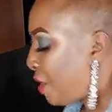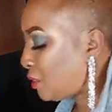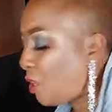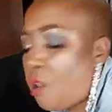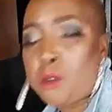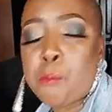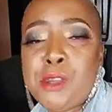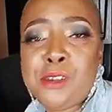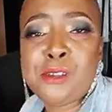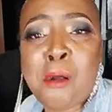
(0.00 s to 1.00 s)
hmm. gonna
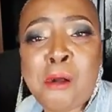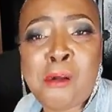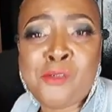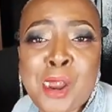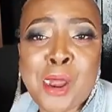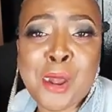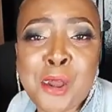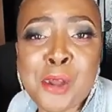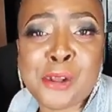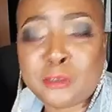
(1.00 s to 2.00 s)
be
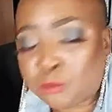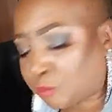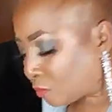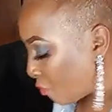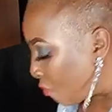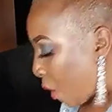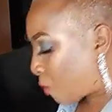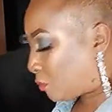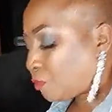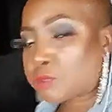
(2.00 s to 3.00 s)
alright.
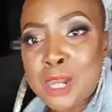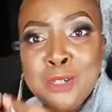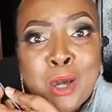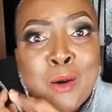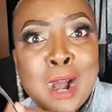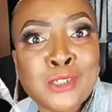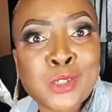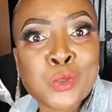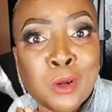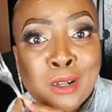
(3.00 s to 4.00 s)
I know, I just
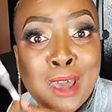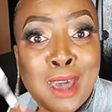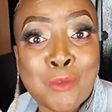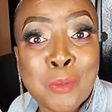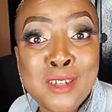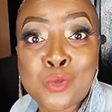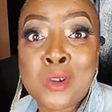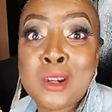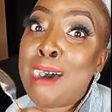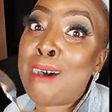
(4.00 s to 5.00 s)
wanted to have a piece
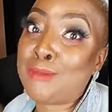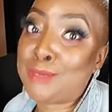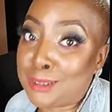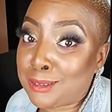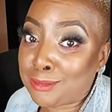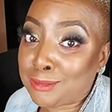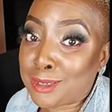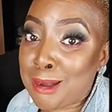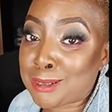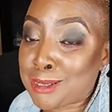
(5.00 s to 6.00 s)
without the
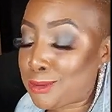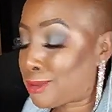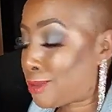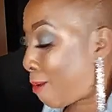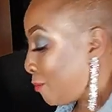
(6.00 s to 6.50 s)
cocktail sauce.